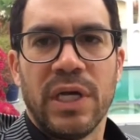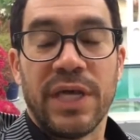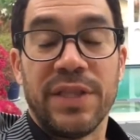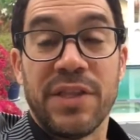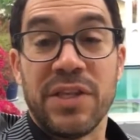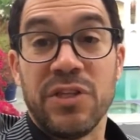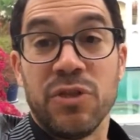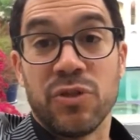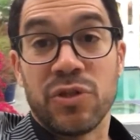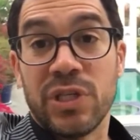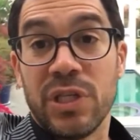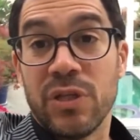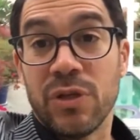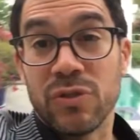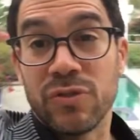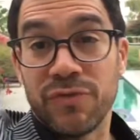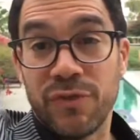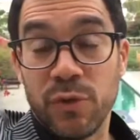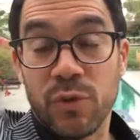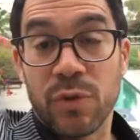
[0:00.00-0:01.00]
And then you'll see
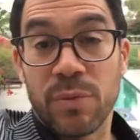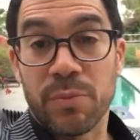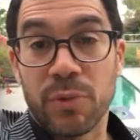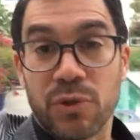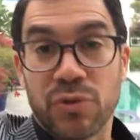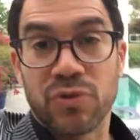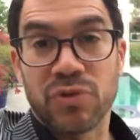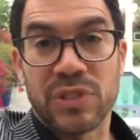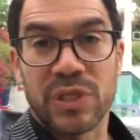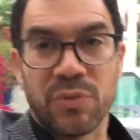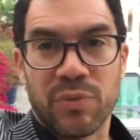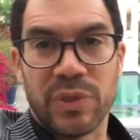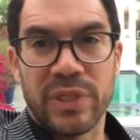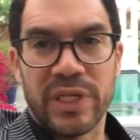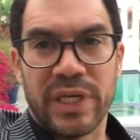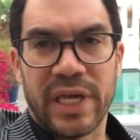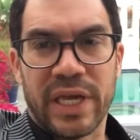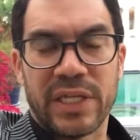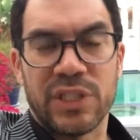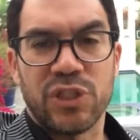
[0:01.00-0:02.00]
those few commercials that
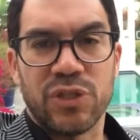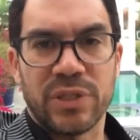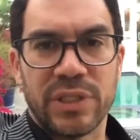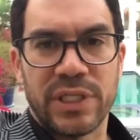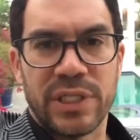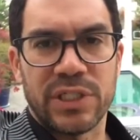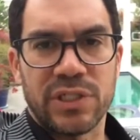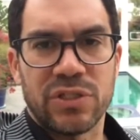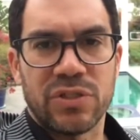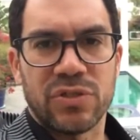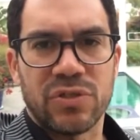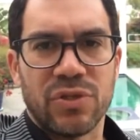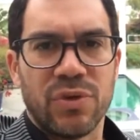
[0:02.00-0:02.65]
really catch your attention.